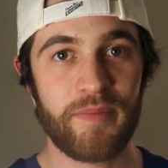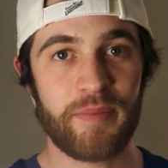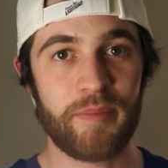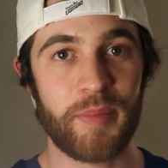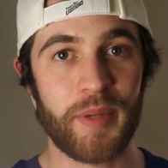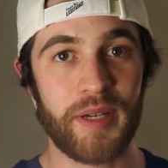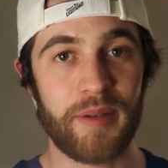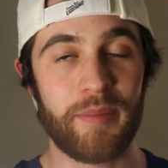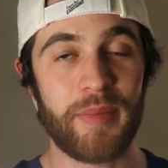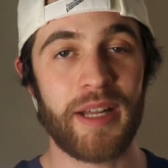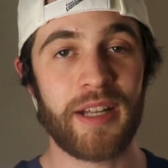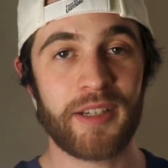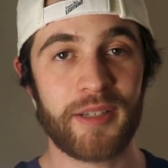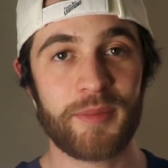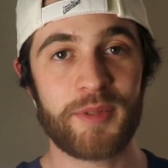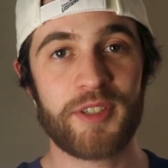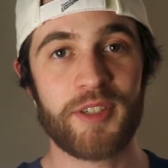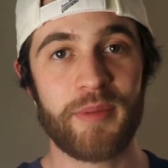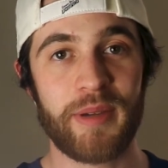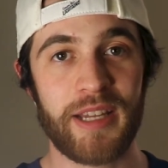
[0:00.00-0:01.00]
But Malcolm
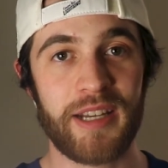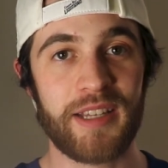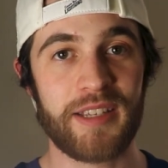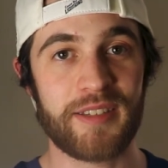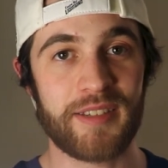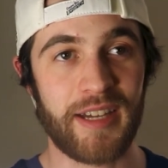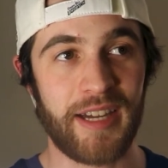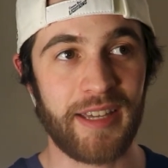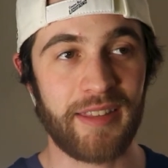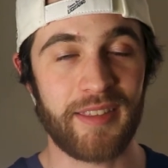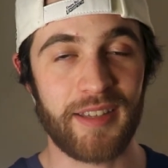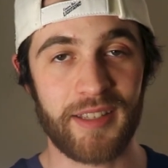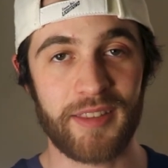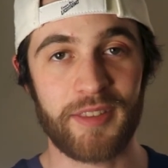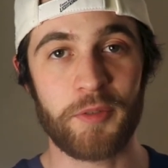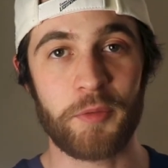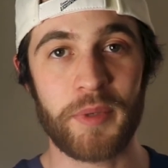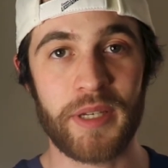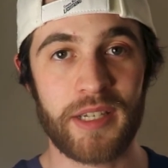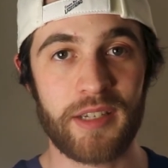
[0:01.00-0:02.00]
Subban is, I think,
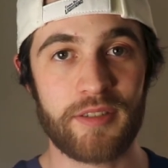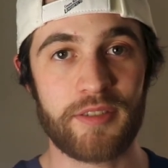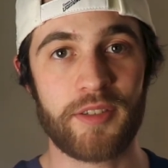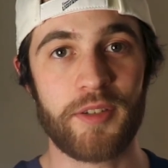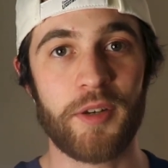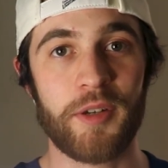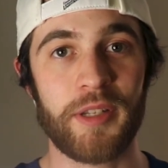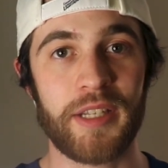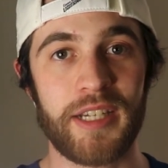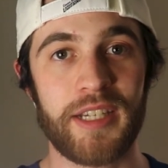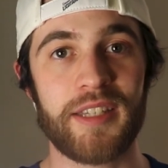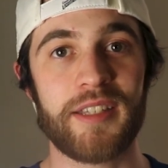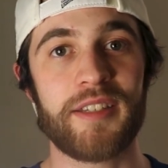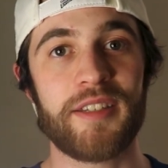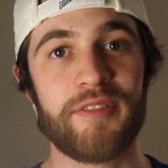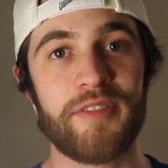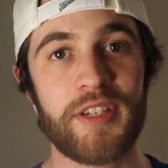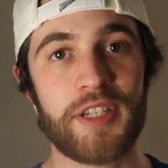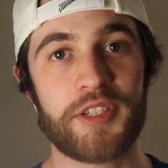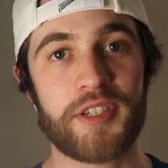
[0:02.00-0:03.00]
the weakest goalie in the
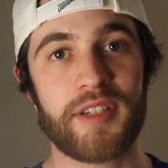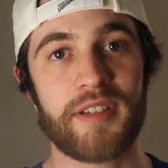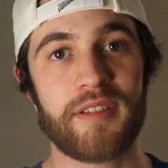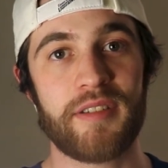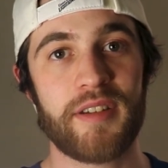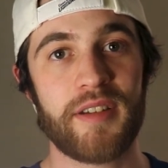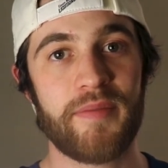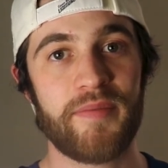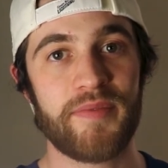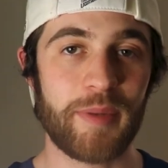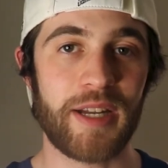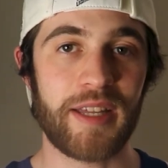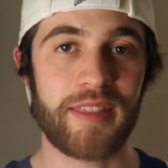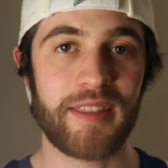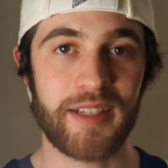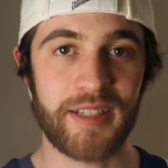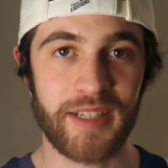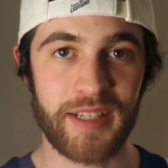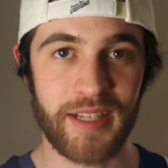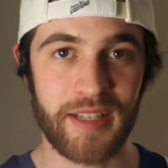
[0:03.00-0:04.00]
division. But I
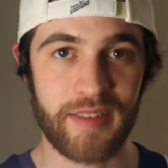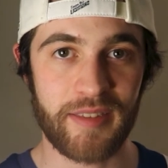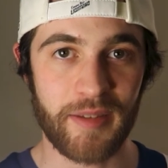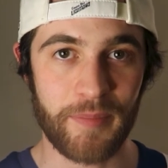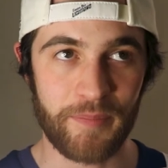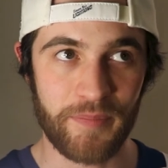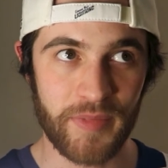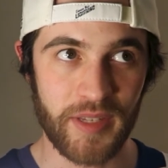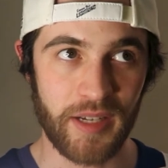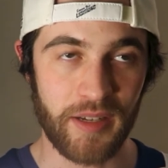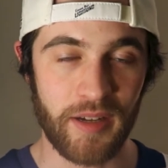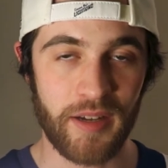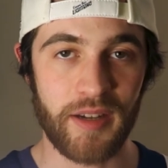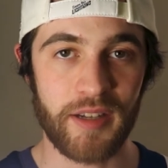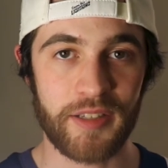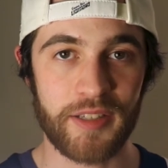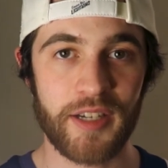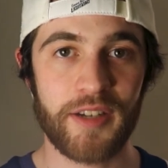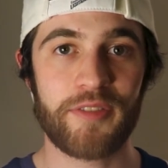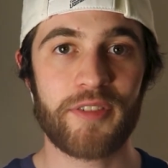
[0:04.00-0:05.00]
think against a
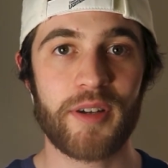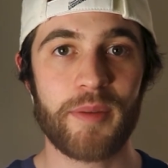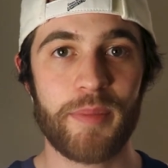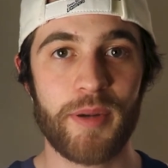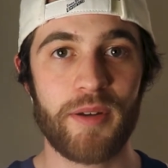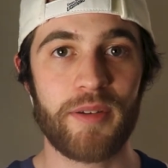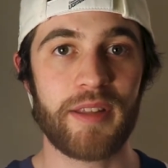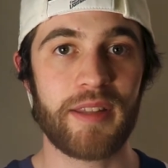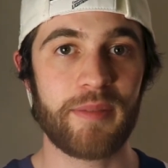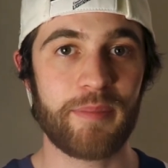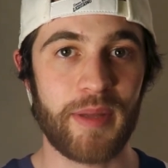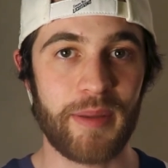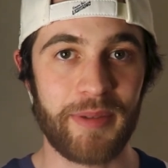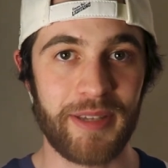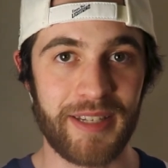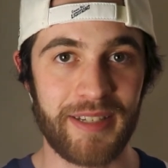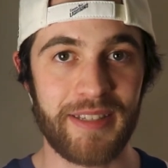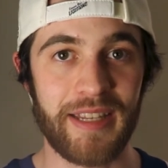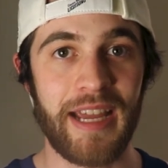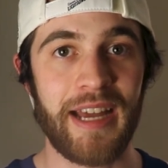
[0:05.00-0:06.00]
tougher opponent, maybe
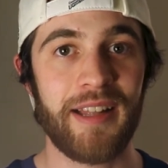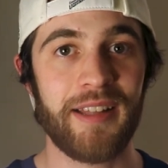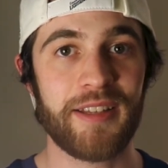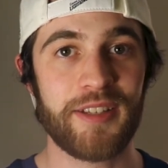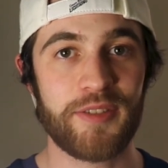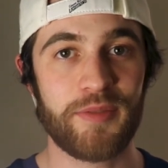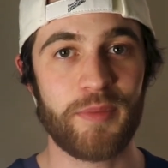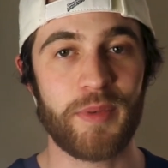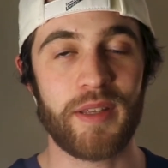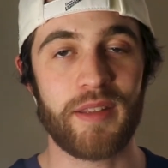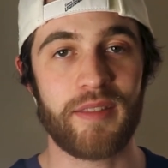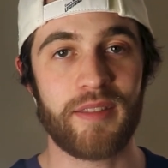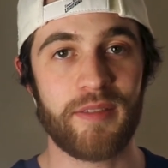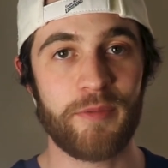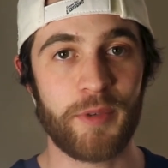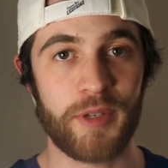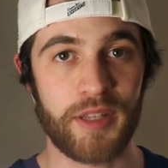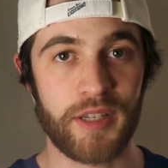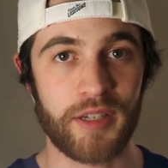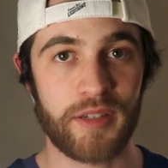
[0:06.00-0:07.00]
a Dallas with
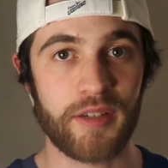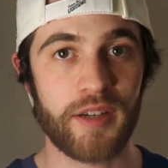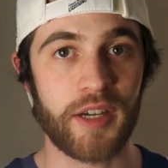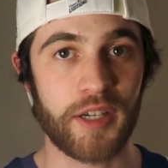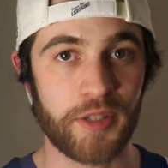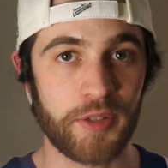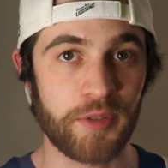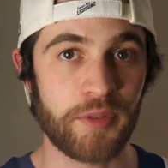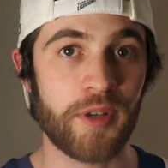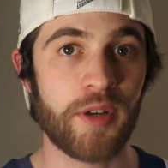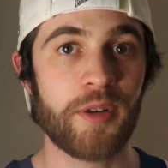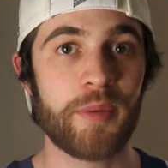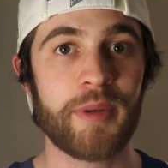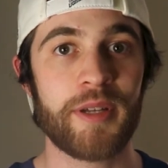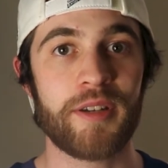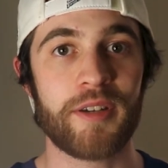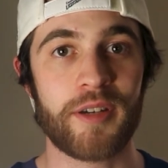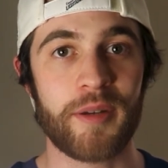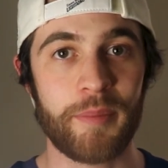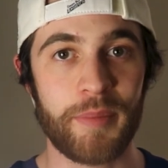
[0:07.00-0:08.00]
a
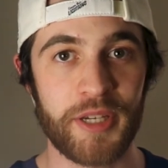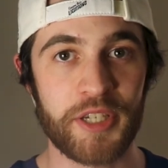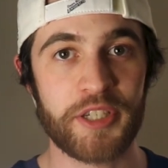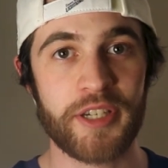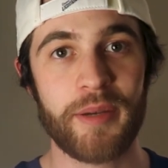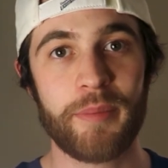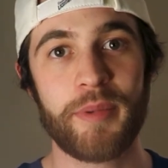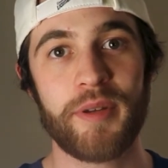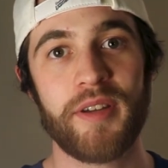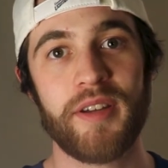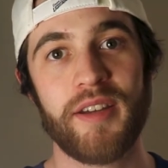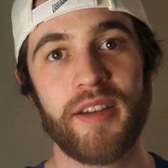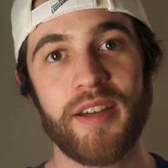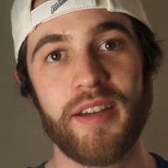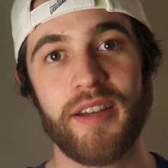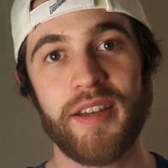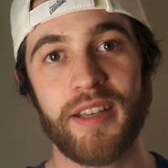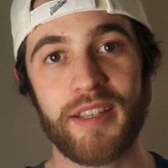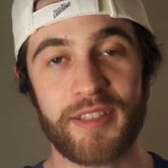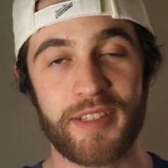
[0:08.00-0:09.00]
Khudobin or a Bishop,
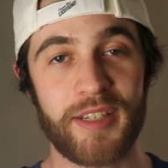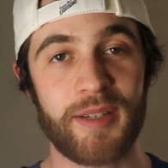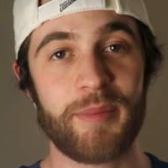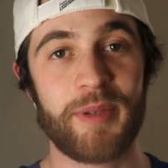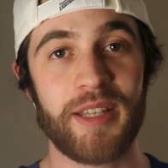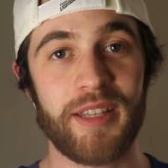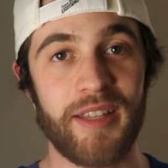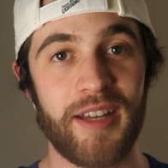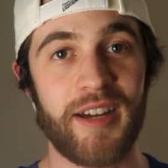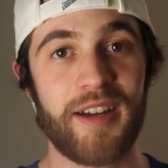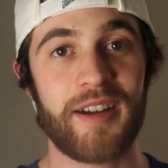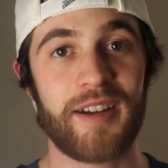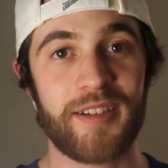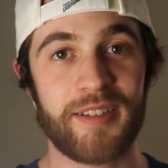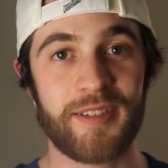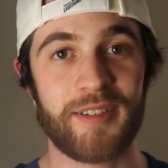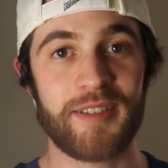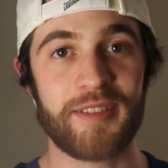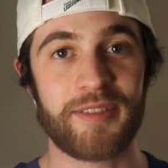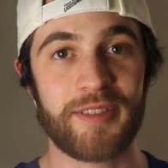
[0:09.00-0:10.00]
is going to be a lot
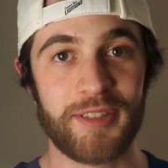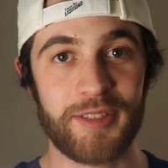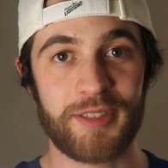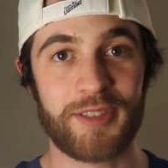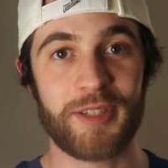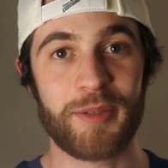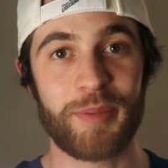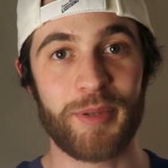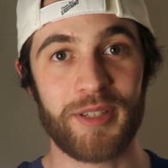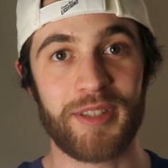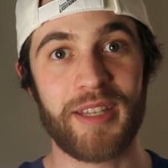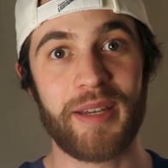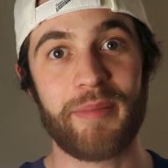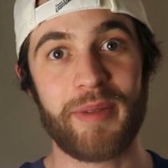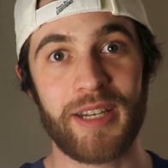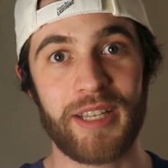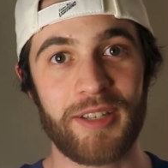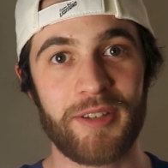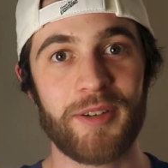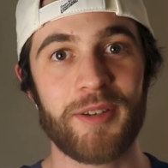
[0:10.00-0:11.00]
harder to put that
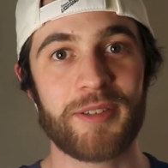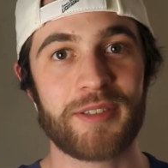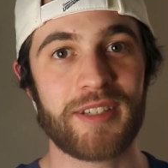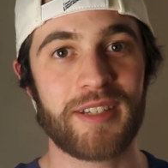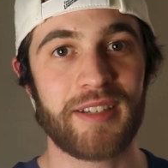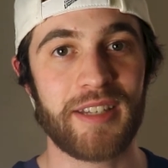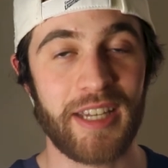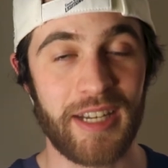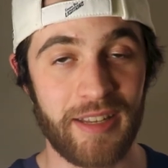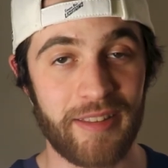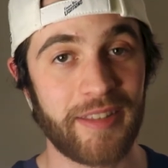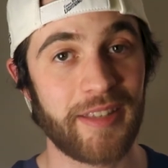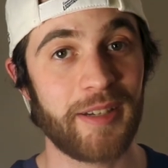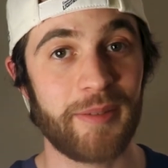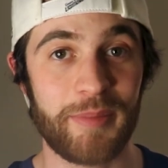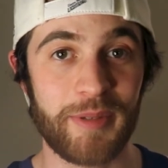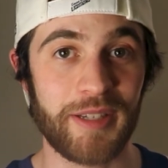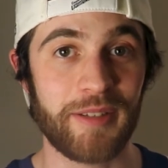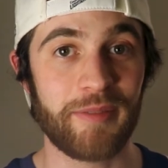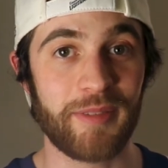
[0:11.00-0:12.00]
many goals in. And it's going
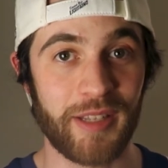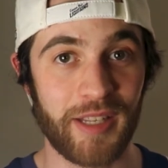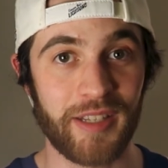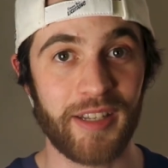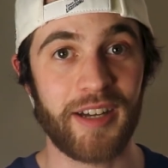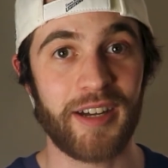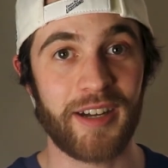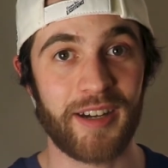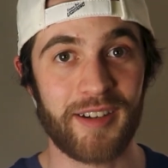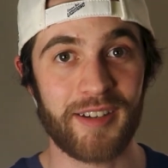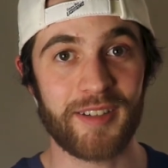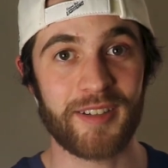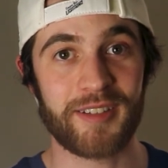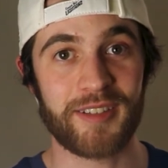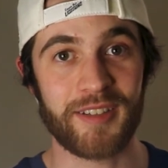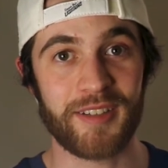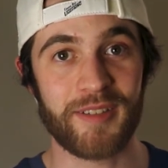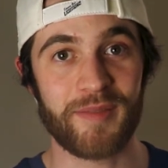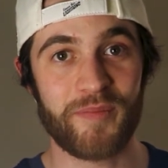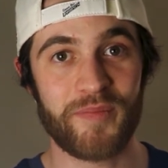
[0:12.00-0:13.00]
to be a lot harder
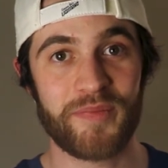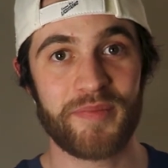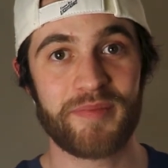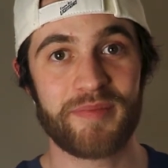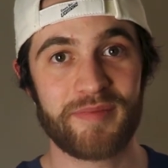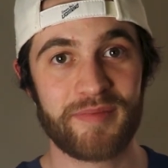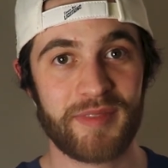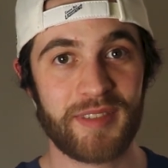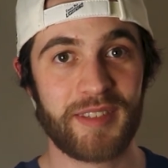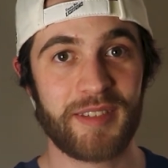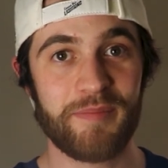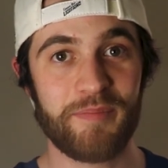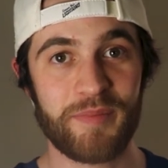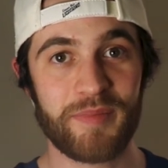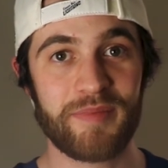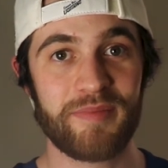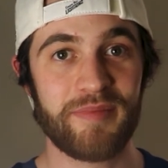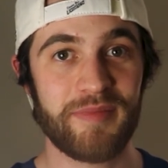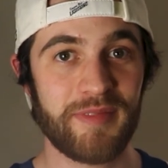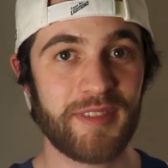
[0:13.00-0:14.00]

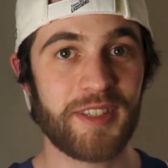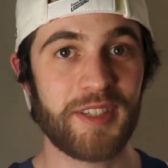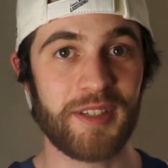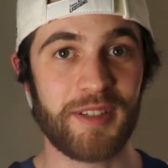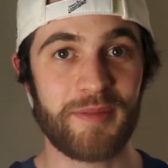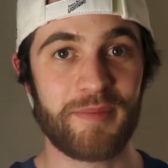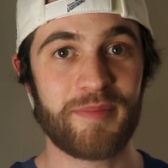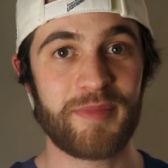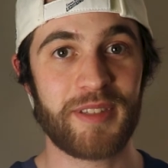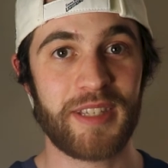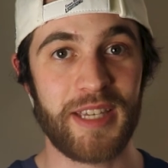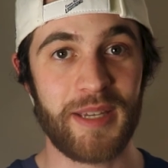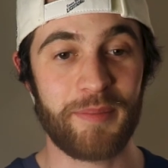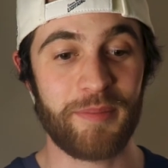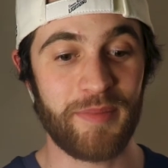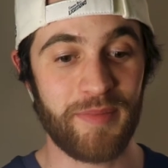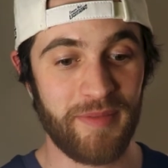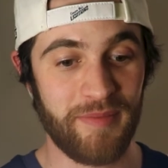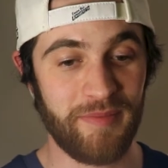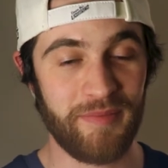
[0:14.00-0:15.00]
to keep
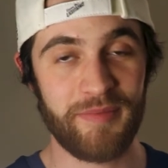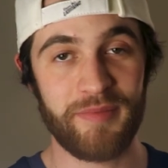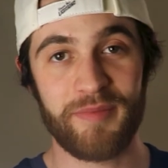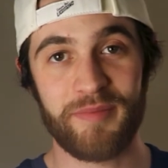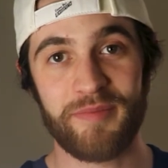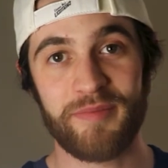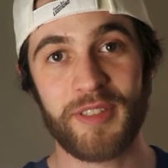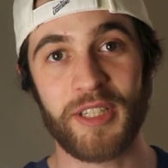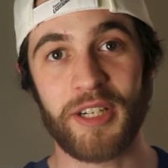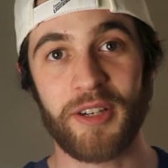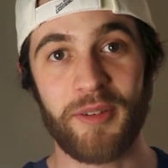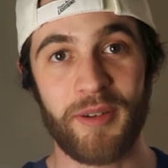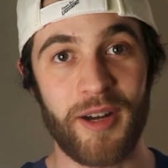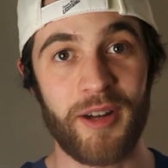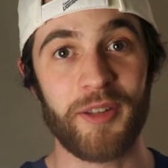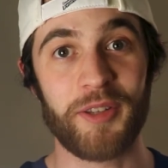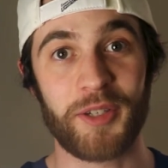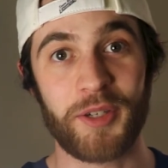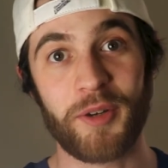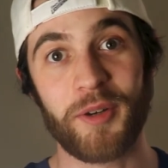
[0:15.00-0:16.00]

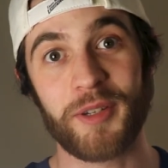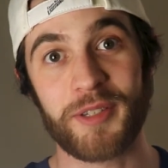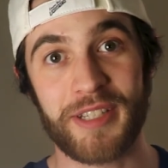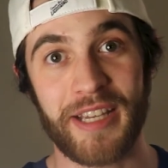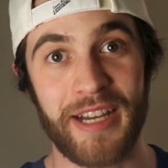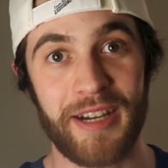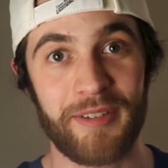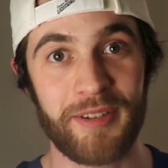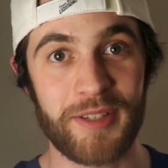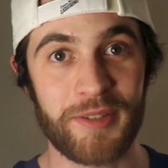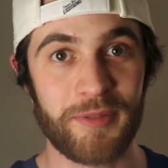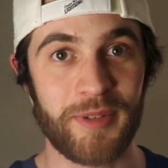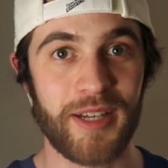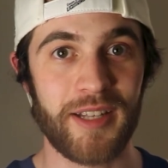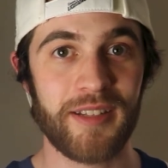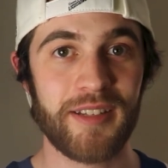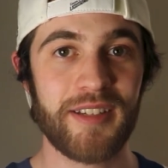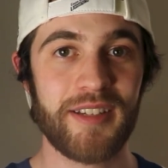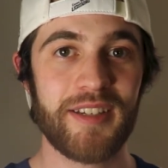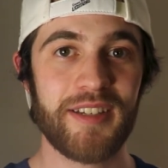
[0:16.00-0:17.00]
all the goals out as
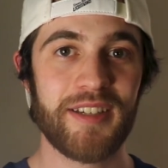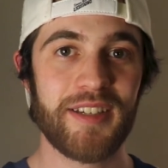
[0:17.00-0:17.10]
well.